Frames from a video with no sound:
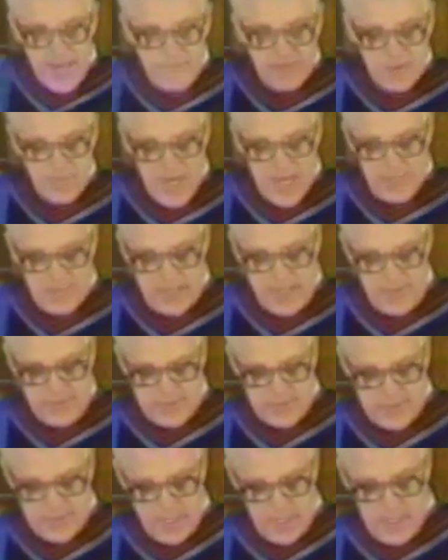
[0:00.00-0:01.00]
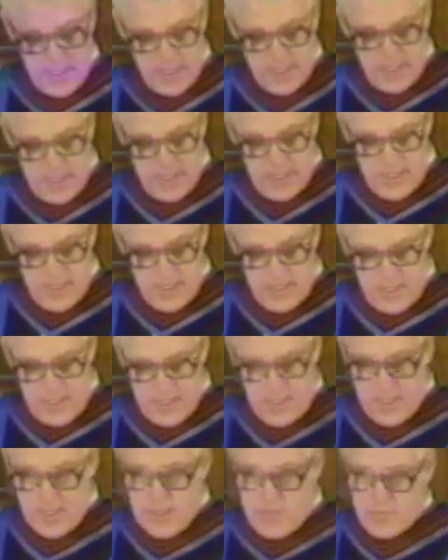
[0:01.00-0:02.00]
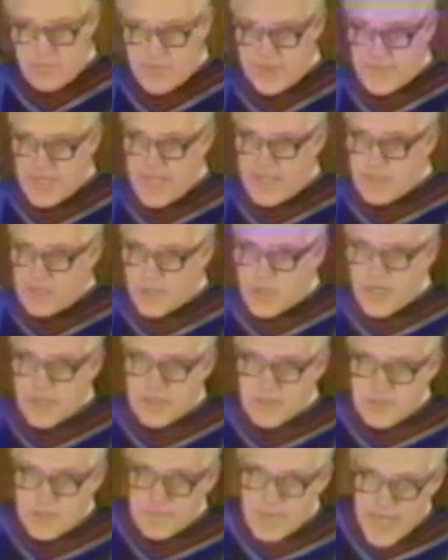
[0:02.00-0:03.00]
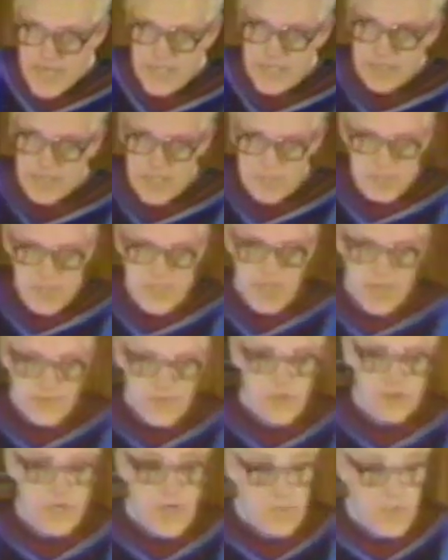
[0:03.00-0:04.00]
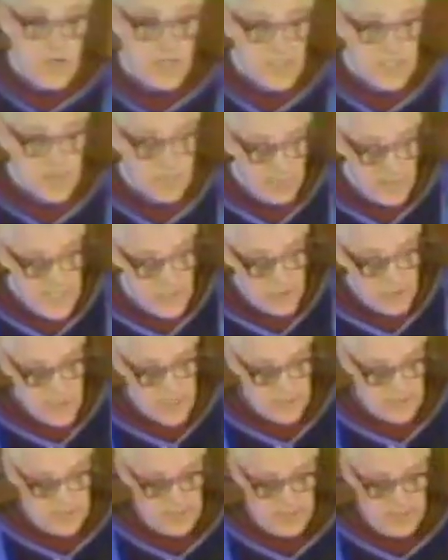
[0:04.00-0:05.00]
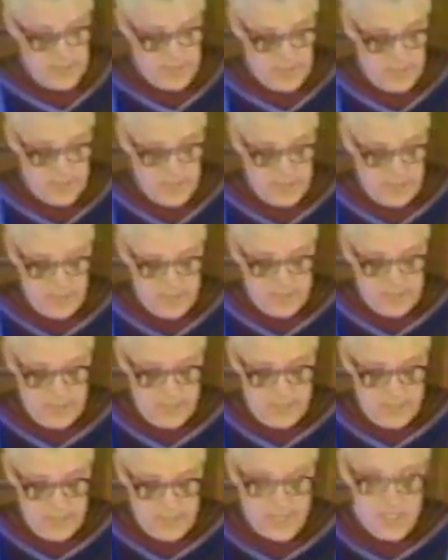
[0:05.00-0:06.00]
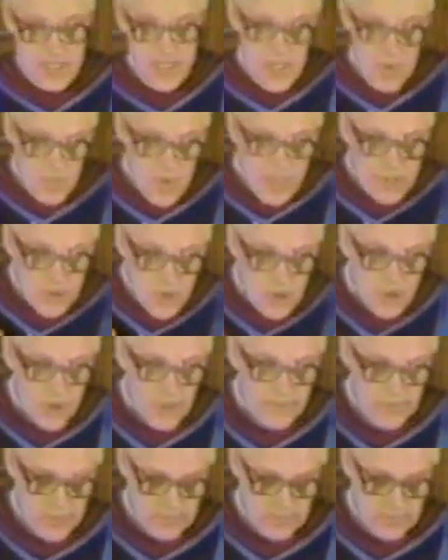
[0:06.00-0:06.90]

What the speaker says: up for my beliefs. But then God is demanding something of you. He wants complete trust. He wants all of